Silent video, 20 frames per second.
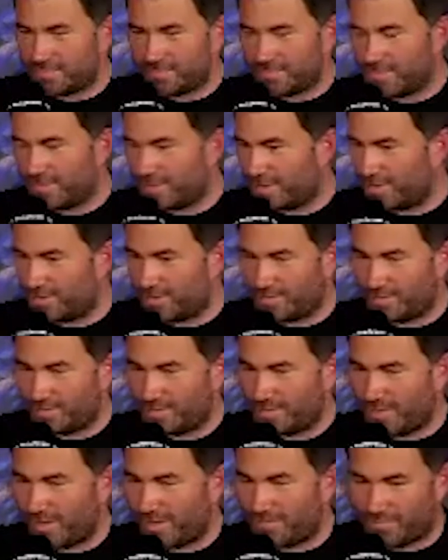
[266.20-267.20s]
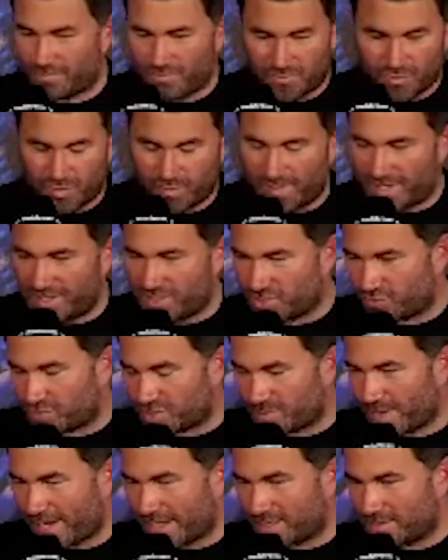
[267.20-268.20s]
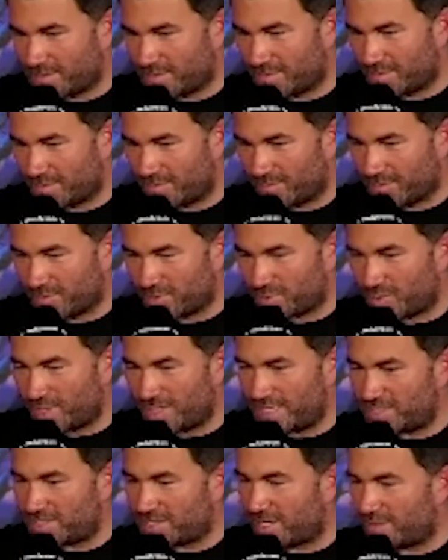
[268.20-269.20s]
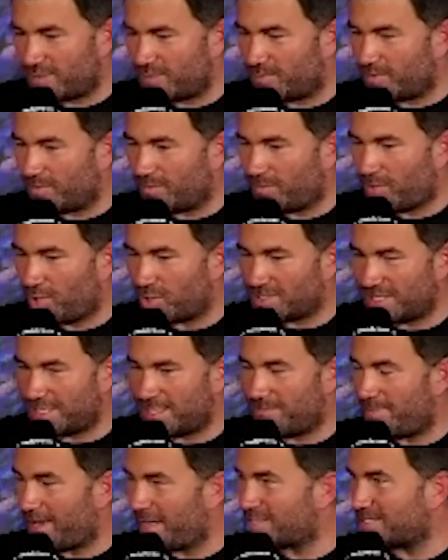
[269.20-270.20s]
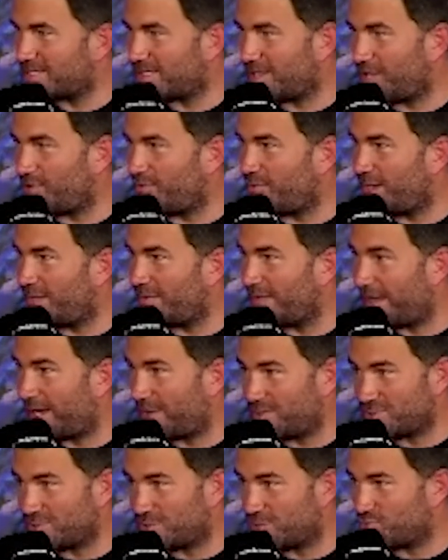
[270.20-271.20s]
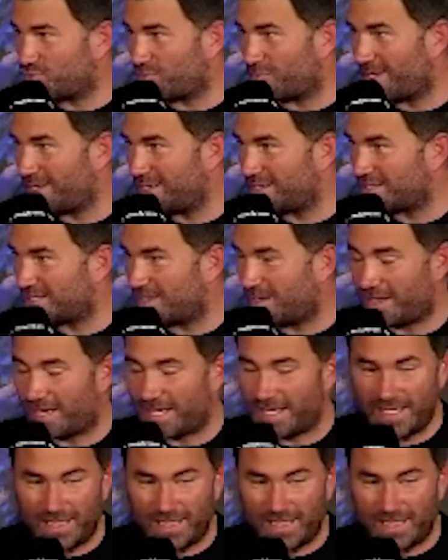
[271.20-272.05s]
you know, you have tremendous respect between each other, but boxing in Mexico right now is on a tremendous high.